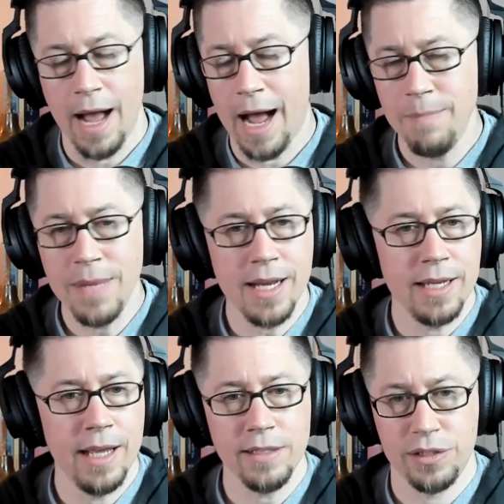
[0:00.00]
I'm not
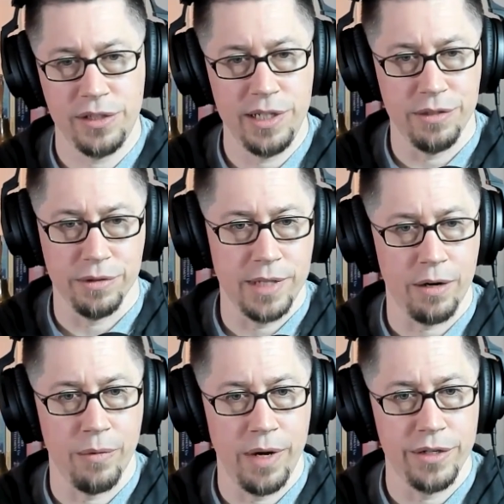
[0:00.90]
against seasonal
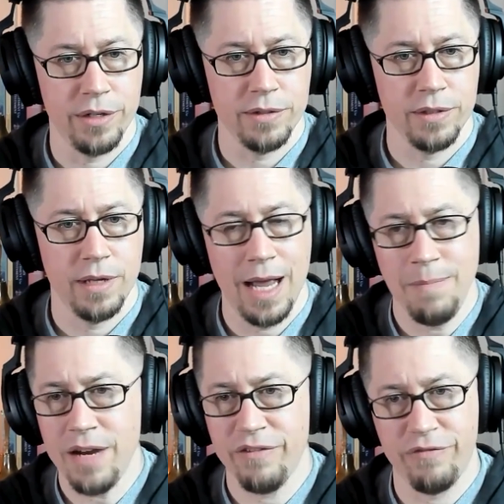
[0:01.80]
decorations. I'm
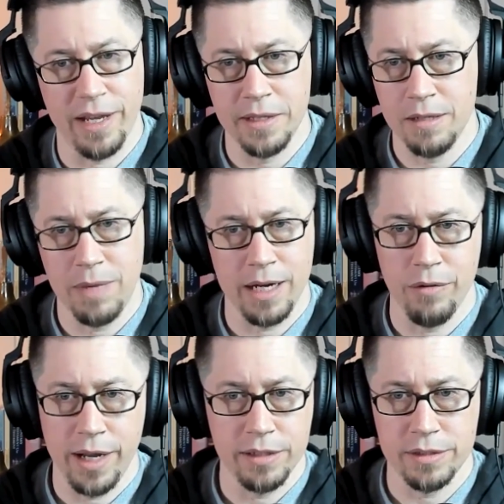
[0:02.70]
not offended by
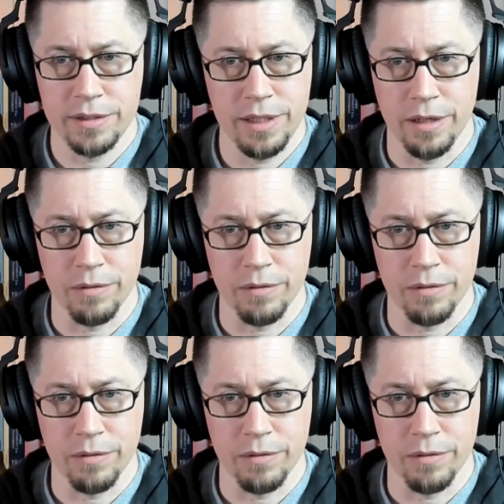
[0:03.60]
Greg's,